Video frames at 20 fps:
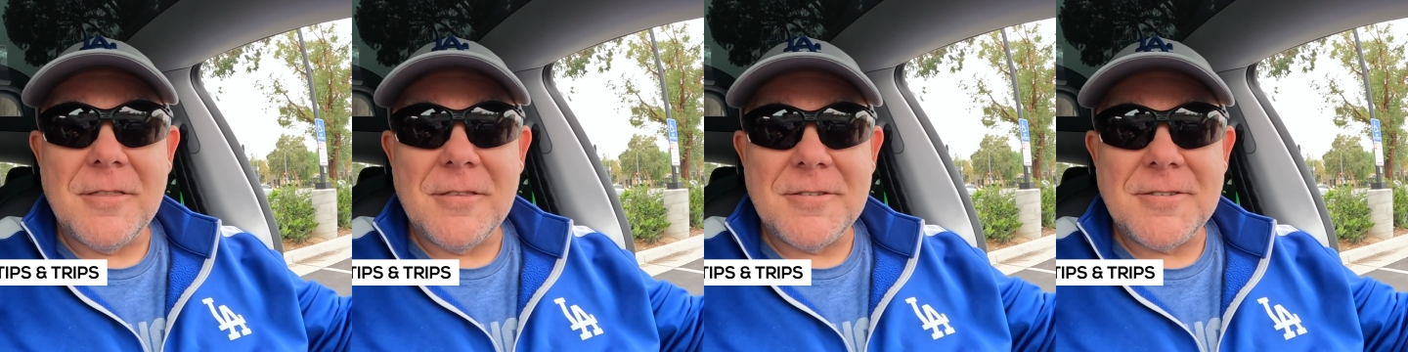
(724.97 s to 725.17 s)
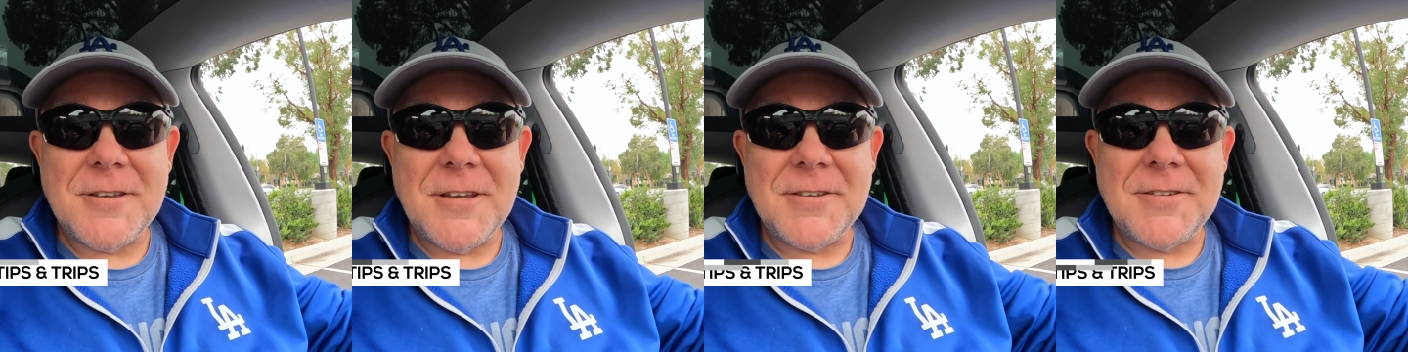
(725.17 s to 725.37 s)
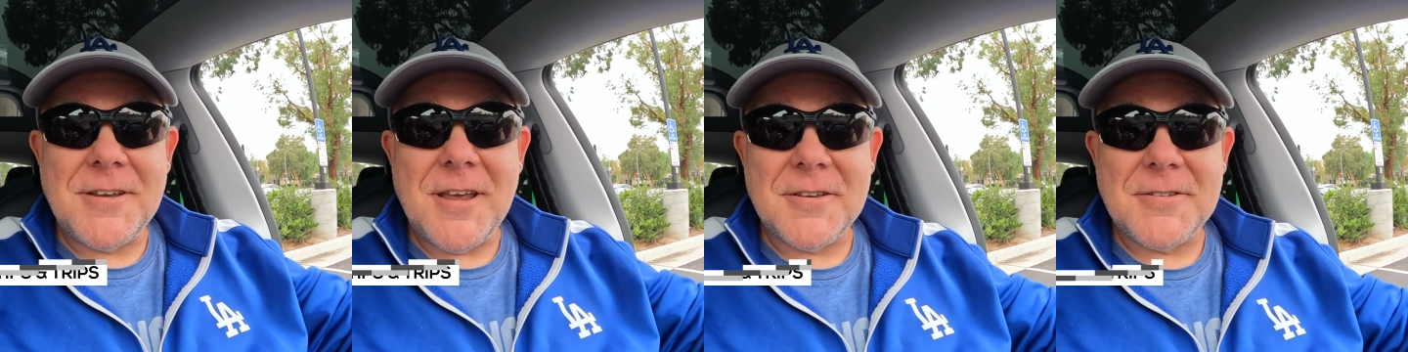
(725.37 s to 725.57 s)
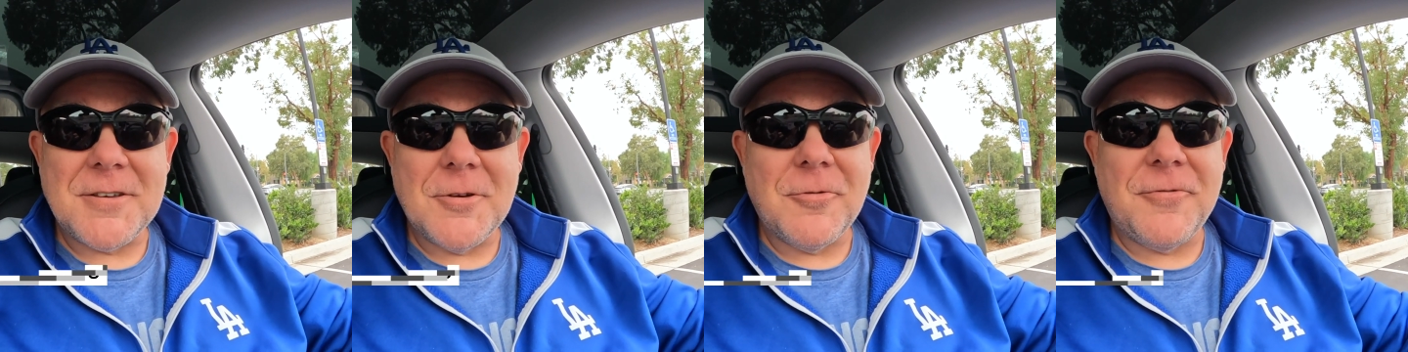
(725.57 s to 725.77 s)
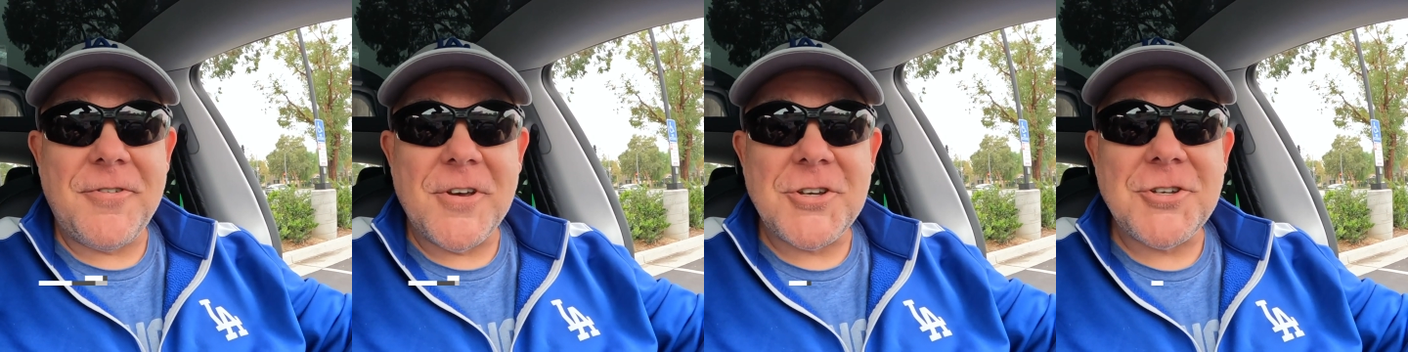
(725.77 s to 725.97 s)
the CCS
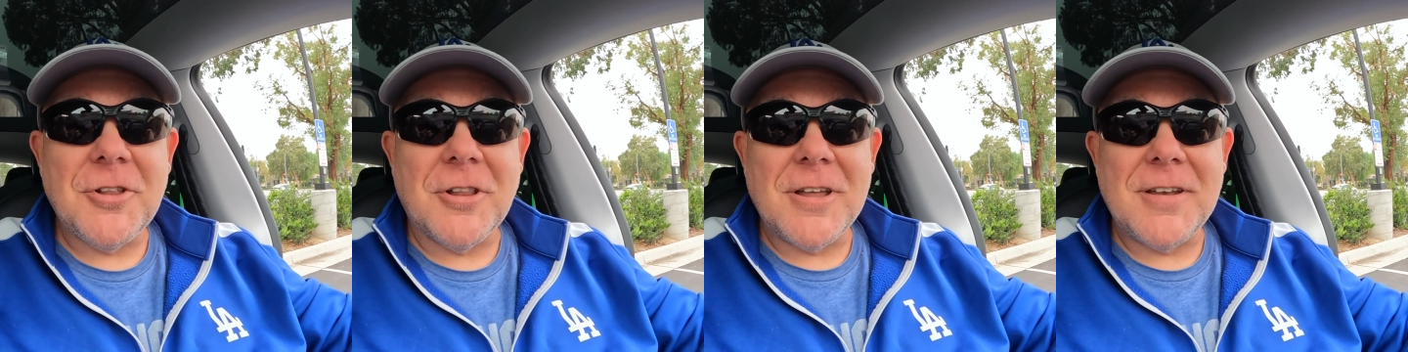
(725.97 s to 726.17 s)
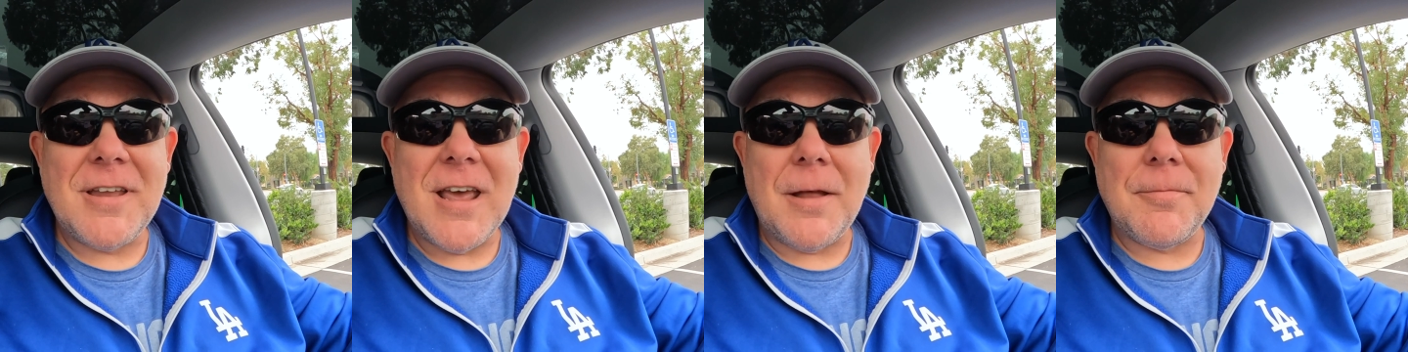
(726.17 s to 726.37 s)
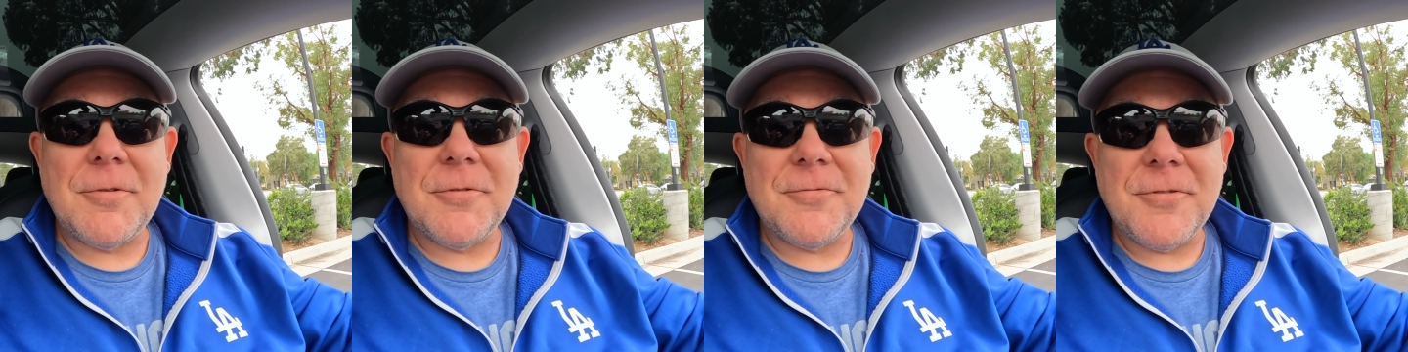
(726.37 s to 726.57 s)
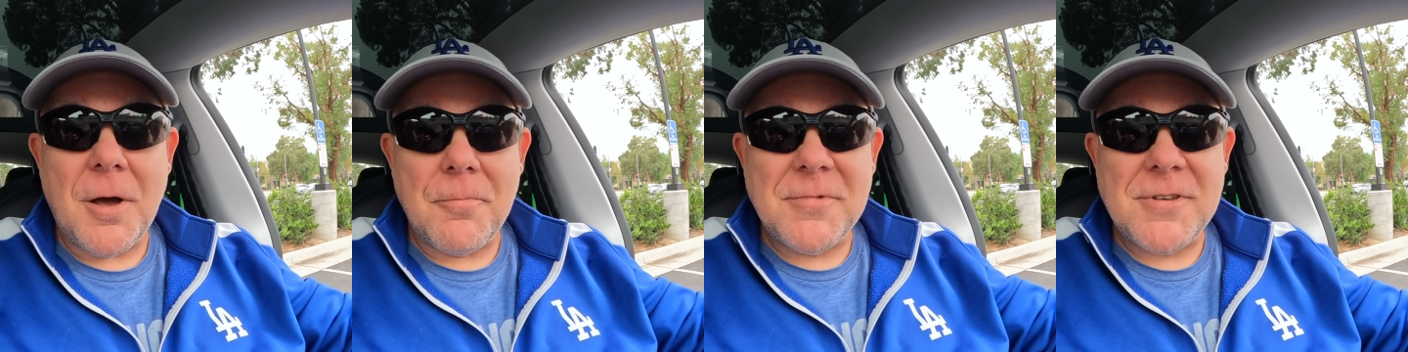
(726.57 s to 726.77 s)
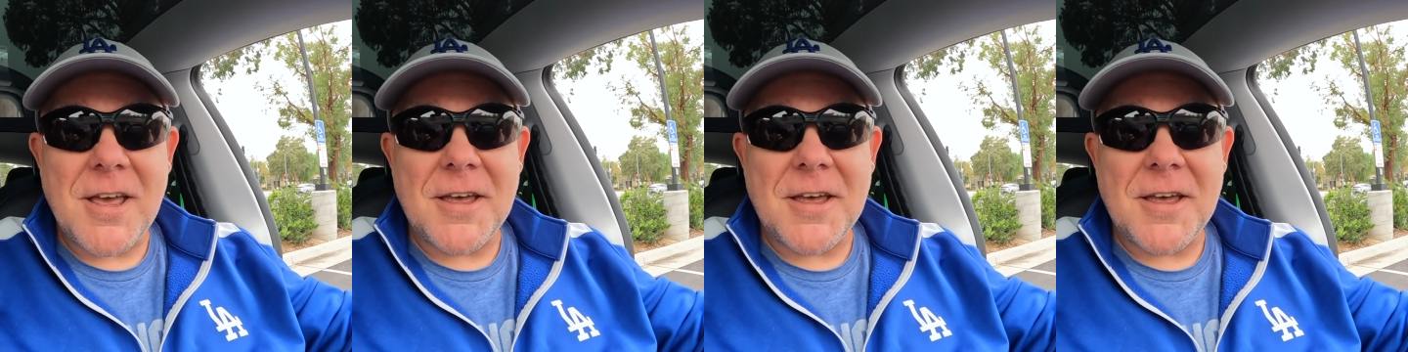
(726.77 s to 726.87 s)
official adapter from